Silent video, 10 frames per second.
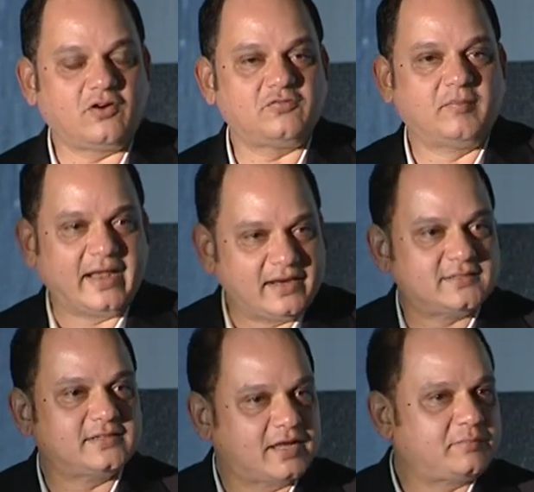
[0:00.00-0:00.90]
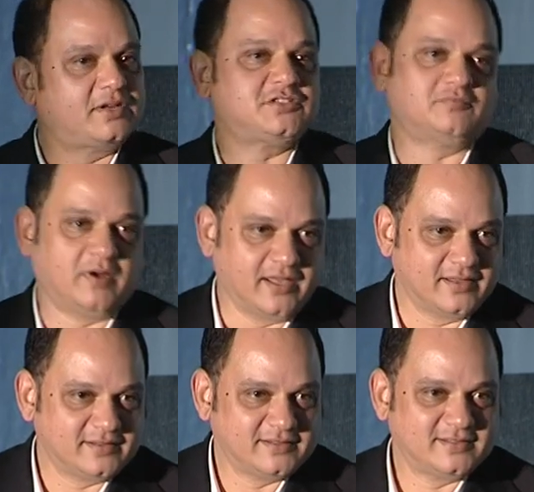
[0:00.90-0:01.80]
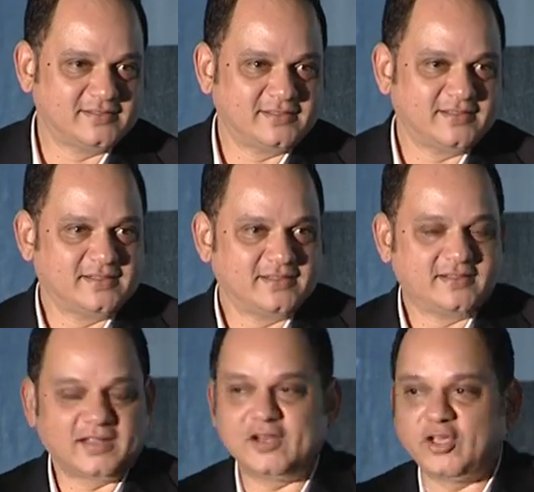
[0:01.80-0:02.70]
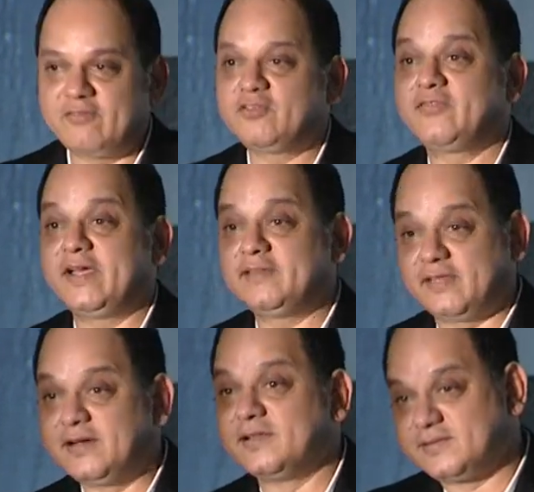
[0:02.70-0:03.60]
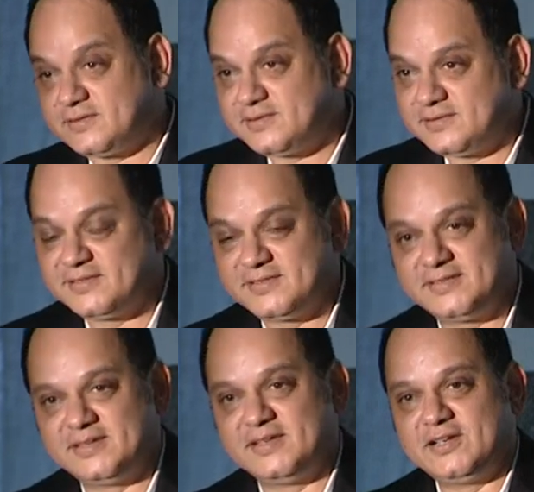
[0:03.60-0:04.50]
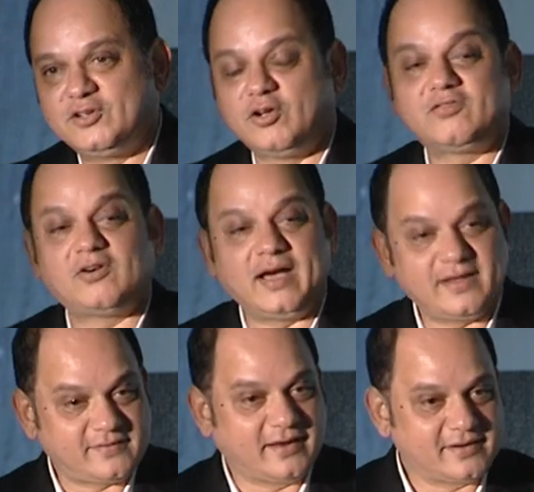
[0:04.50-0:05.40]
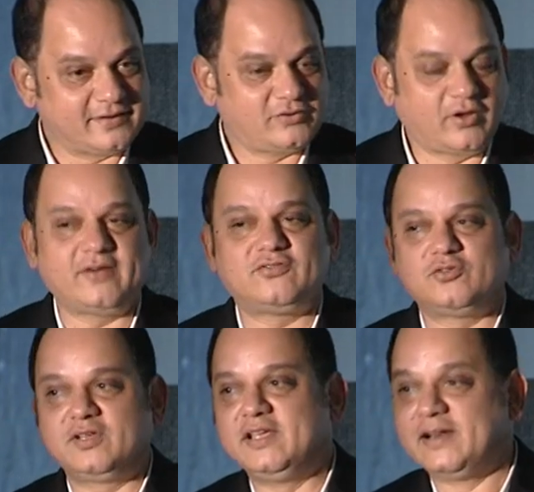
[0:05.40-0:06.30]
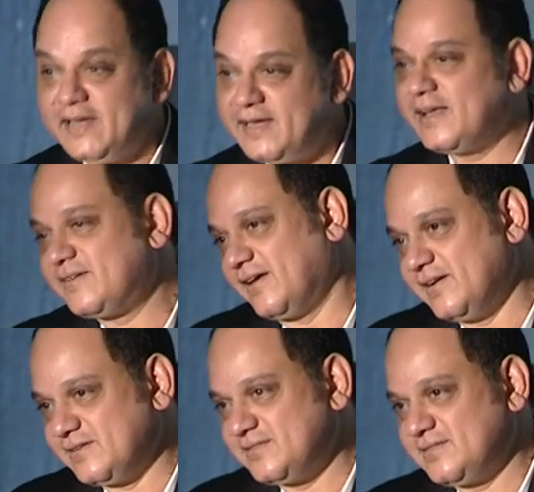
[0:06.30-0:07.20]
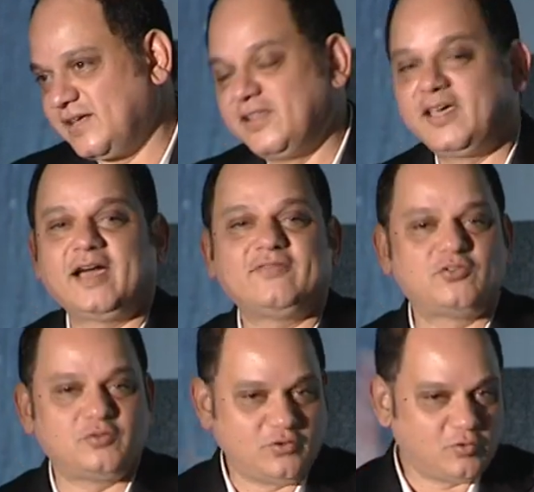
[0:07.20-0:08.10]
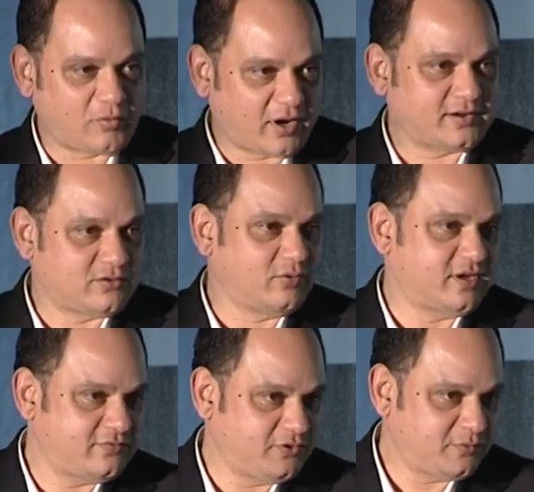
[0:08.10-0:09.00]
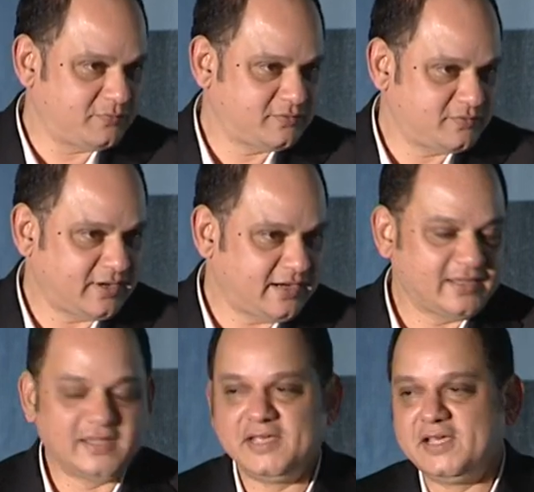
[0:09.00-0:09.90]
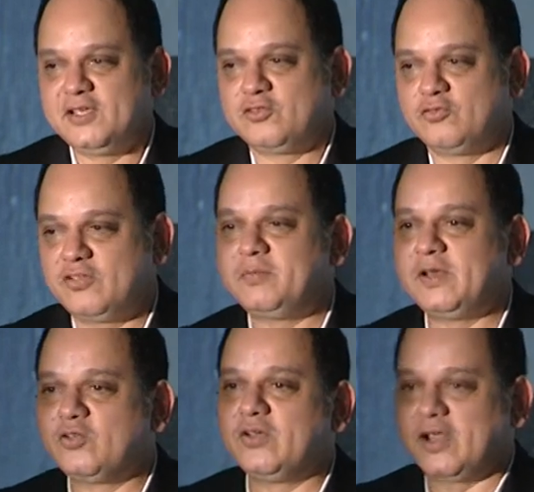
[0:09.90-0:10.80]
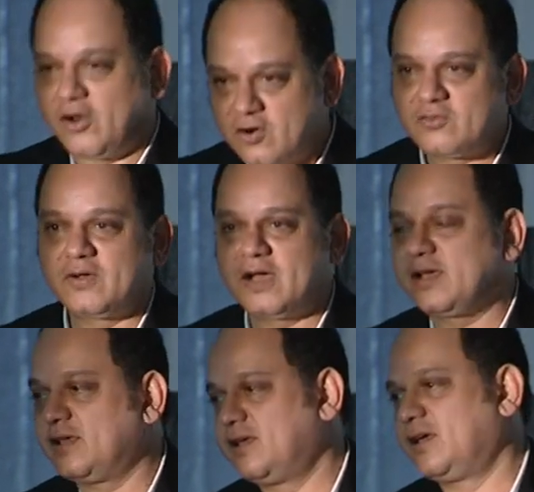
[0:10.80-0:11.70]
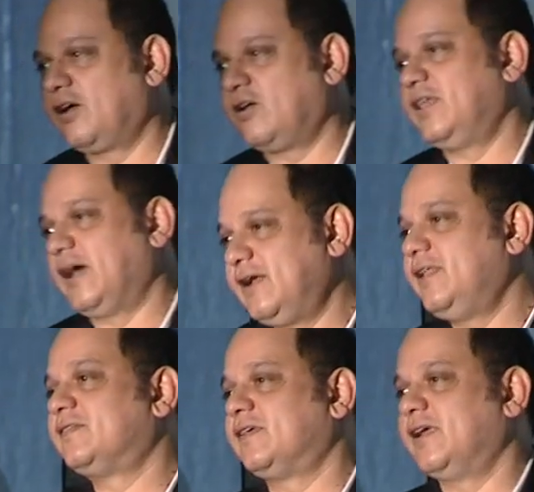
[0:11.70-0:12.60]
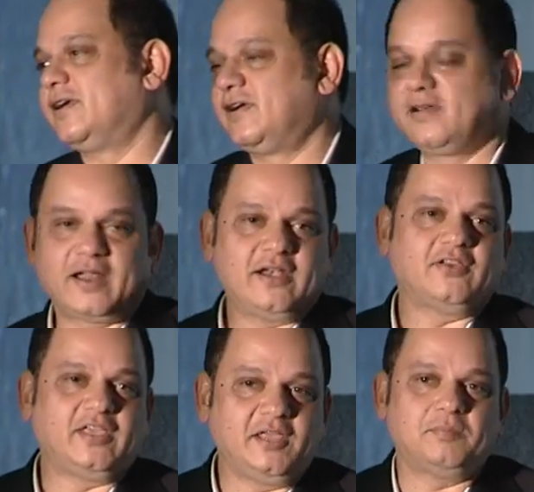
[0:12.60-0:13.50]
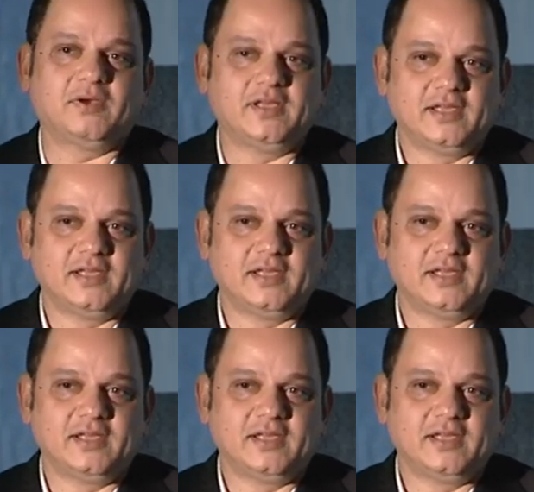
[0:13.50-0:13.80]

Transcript: of managing that much of money. And you have to find scientists. You have to hire scientists. You have to retain scientists, and they have to do productive work for you, right? So we've been doing a lot of work on the IT side, trying to keep